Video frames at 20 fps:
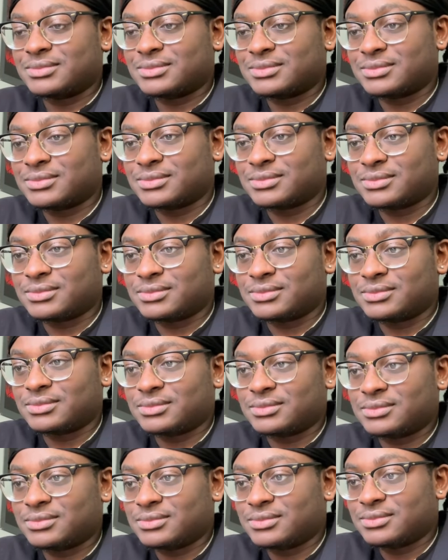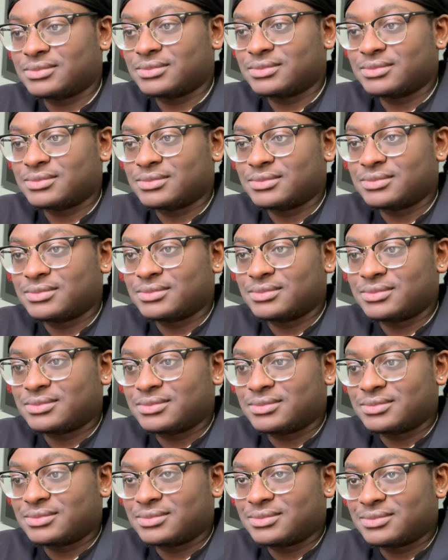
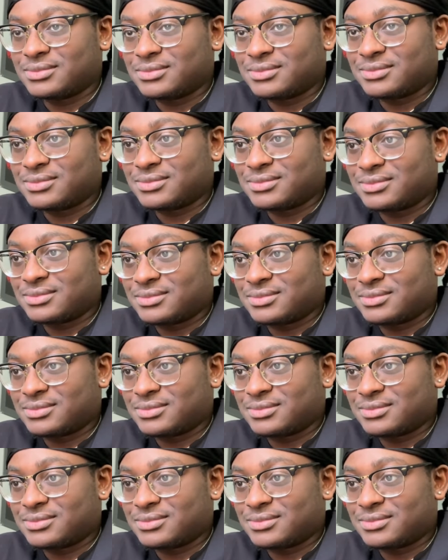Nobody speaks.